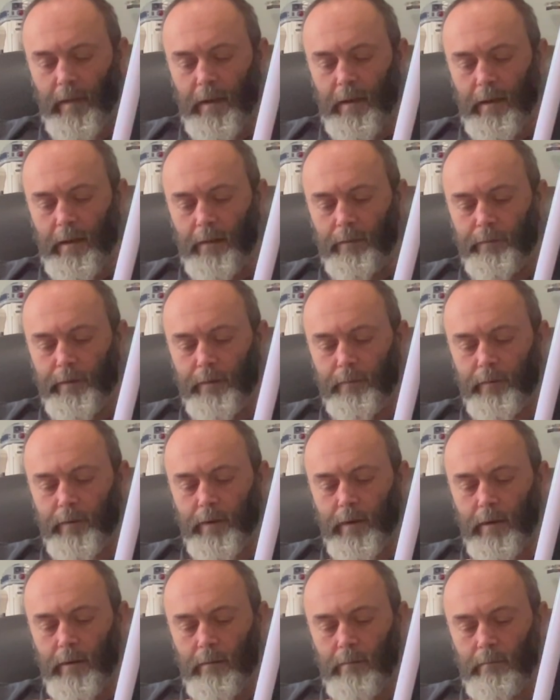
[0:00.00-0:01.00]
if you've
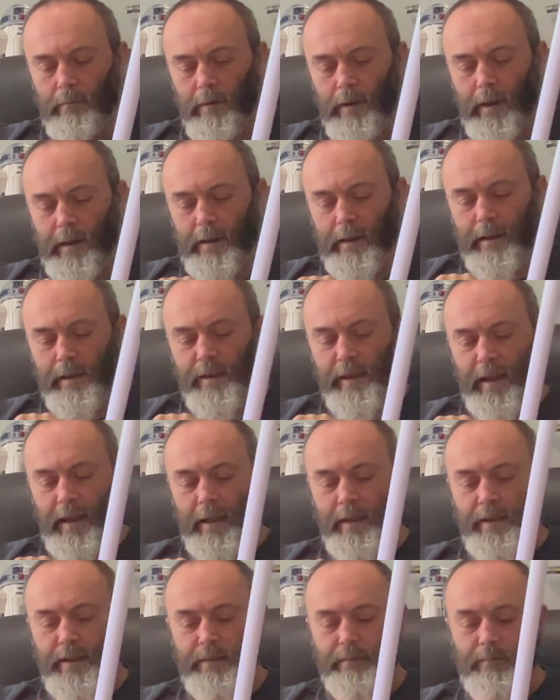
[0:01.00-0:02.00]
got, like this
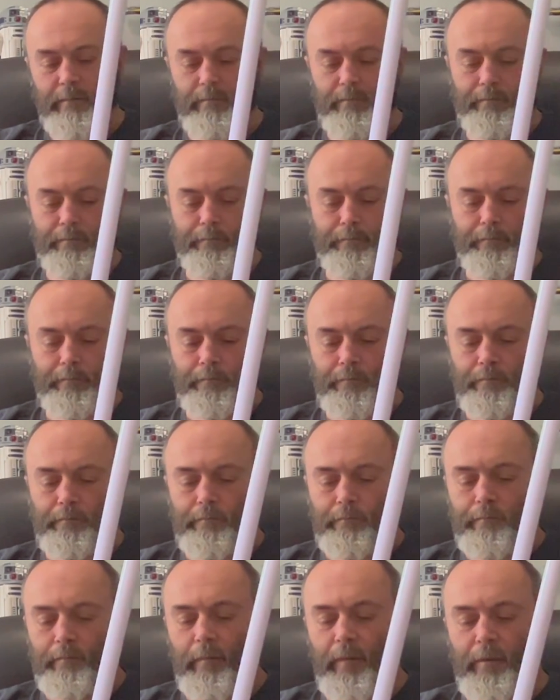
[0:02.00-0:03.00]
has
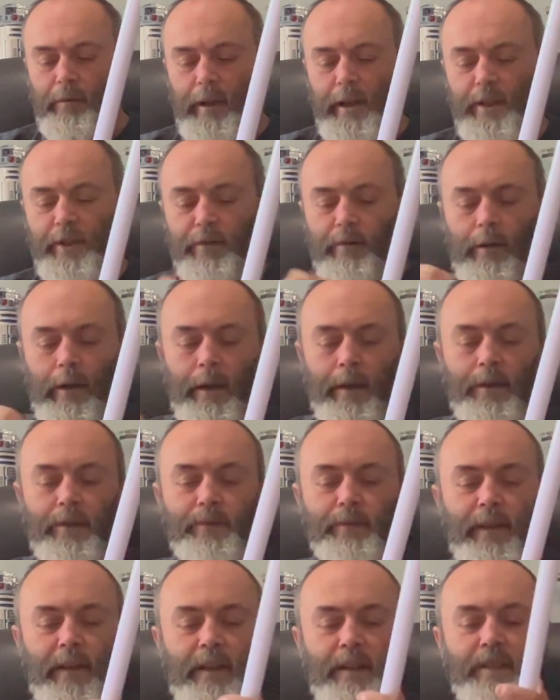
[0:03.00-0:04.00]
3 screws
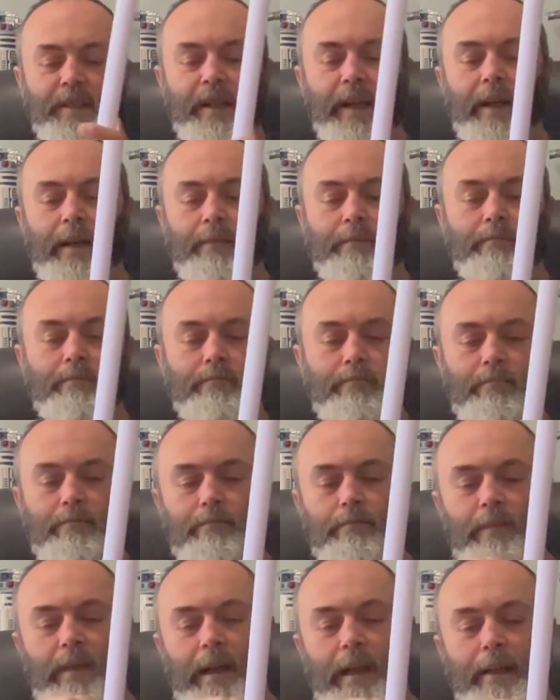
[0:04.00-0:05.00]
that are set
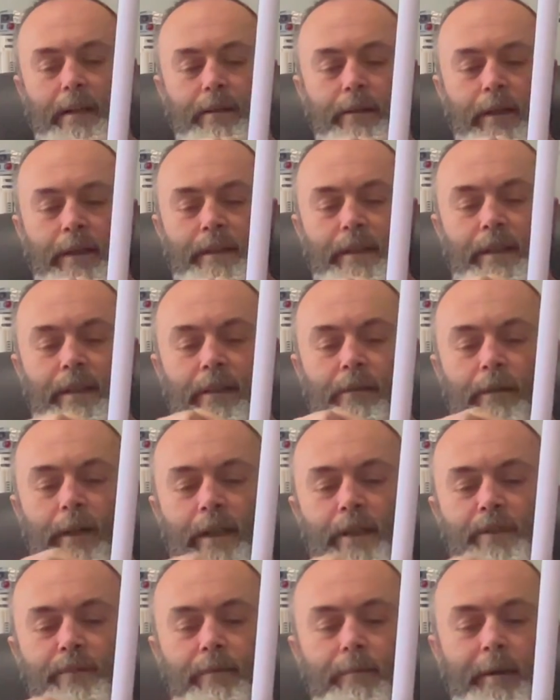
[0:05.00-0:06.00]
at 90
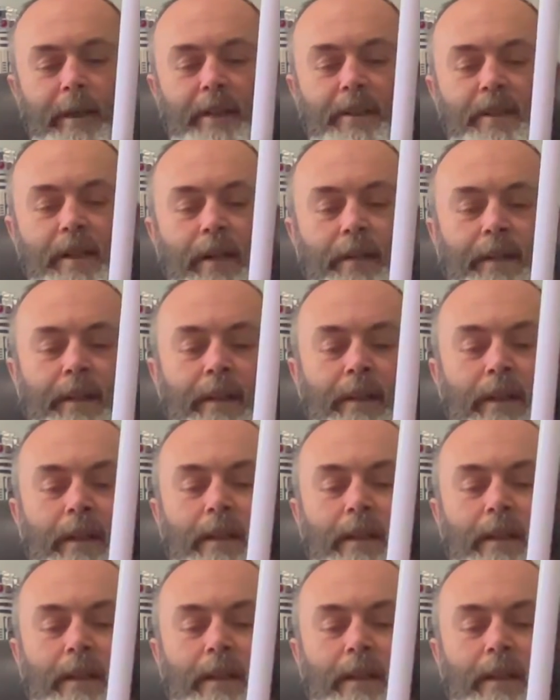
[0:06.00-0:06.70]
degrees from each other,